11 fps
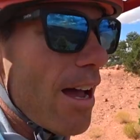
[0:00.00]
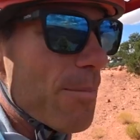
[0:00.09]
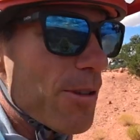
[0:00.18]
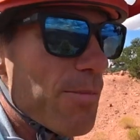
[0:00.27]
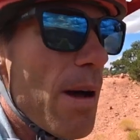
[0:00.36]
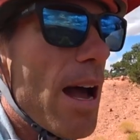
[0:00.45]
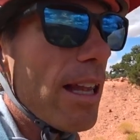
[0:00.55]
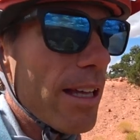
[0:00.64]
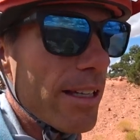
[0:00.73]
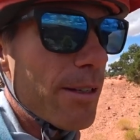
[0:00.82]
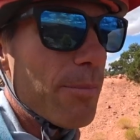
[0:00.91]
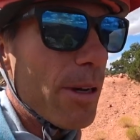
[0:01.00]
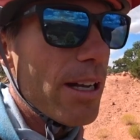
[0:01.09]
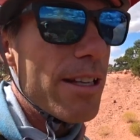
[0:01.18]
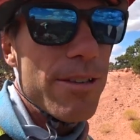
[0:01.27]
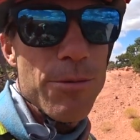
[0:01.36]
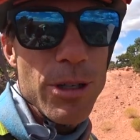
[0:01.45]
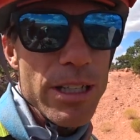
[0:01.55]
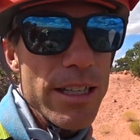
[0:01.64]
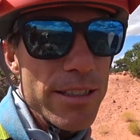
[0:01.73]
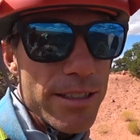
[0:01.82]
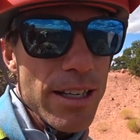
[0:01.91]
I'm smiling, but it really
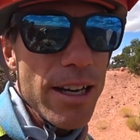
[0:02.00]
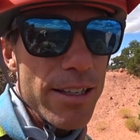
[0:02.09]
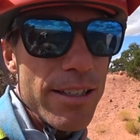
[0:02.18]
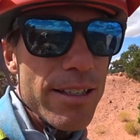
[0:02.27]
does suck.